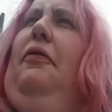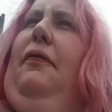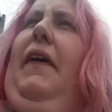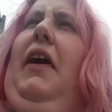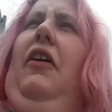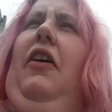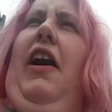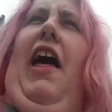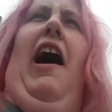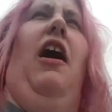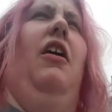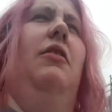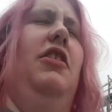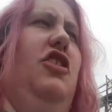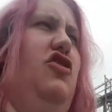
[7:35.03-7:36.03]
I'll figure
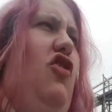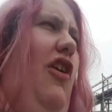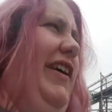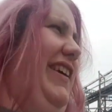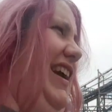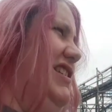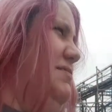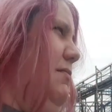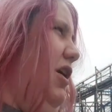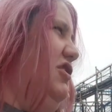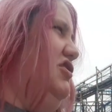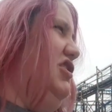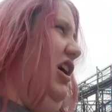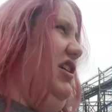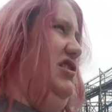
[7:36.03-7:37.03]
it out. I'm going to try and get as
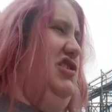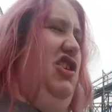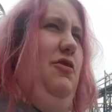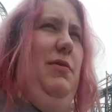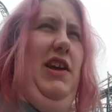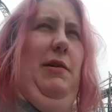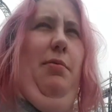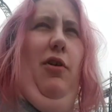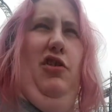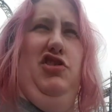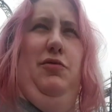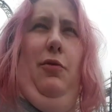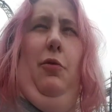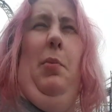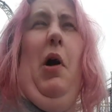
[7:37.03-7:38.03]
much done as humanly
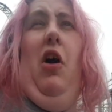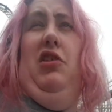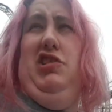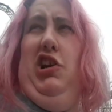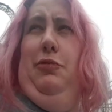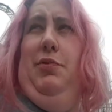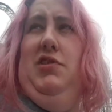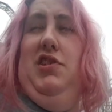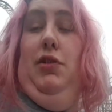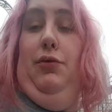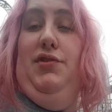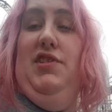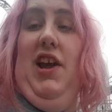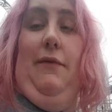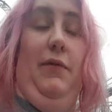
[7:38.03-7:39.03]
possible. Park's open
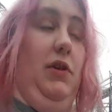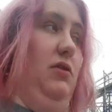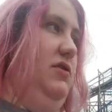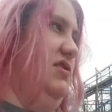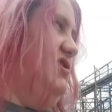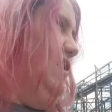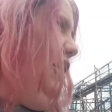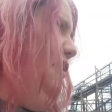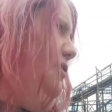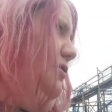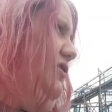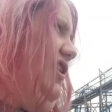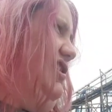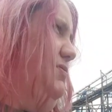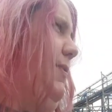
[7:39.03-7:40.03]
till 7,
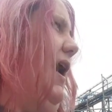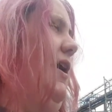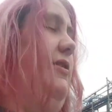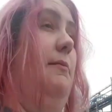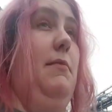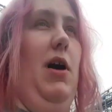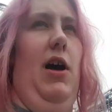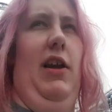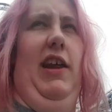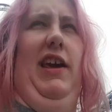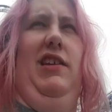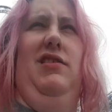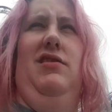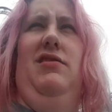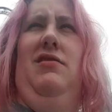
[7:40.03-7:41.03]
so that's better than
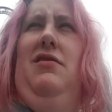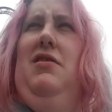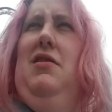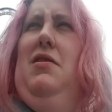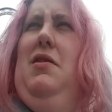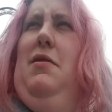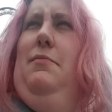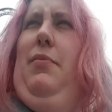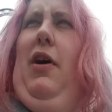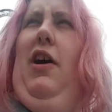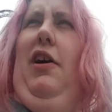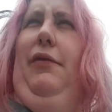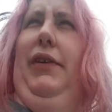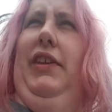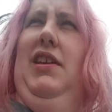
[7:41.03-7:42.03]
Merlin.
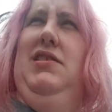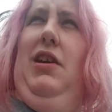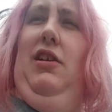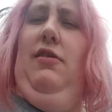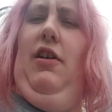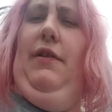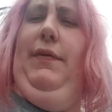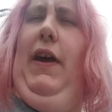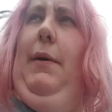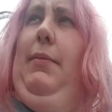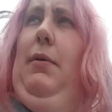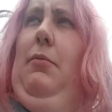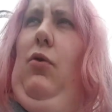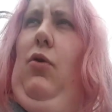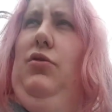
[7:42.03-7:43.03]
But I think there's a
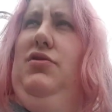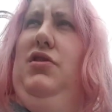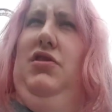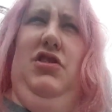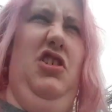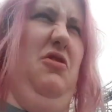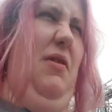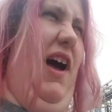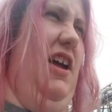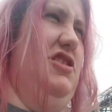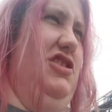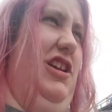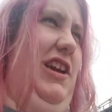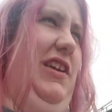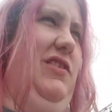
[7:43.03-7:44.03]
fair bit more to do
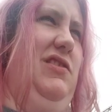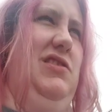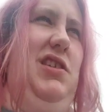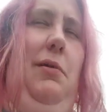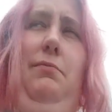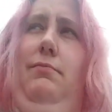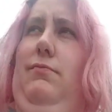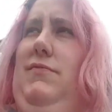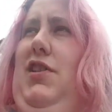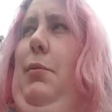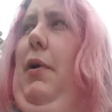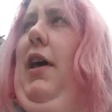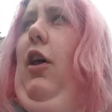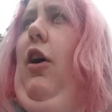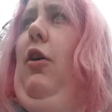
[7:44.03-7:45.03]
actually,
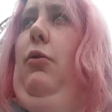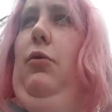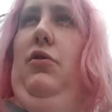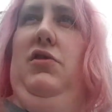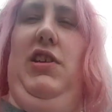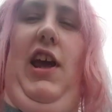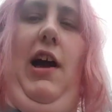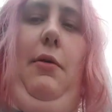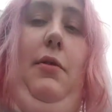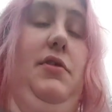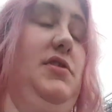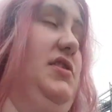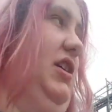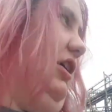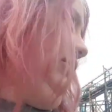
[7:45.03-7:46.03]
somewhere like Alton
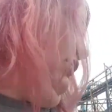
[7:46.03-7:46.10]
Towers.